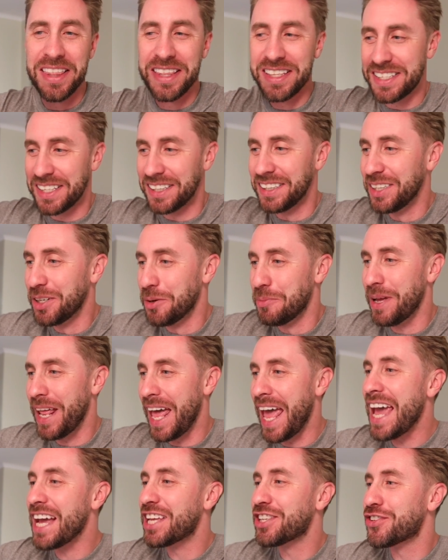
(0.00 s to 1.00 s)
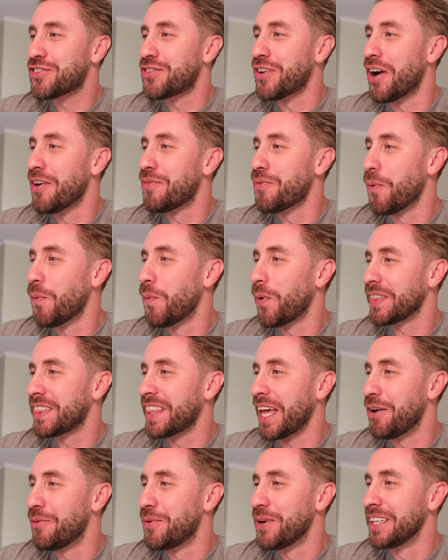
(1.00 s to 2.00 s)
It's a little bit extra from
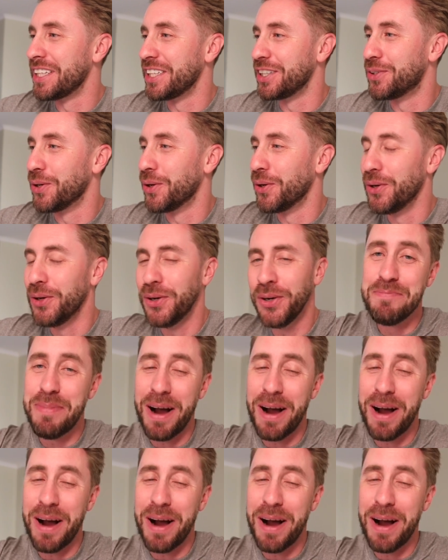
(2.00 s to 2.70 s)
what they really do.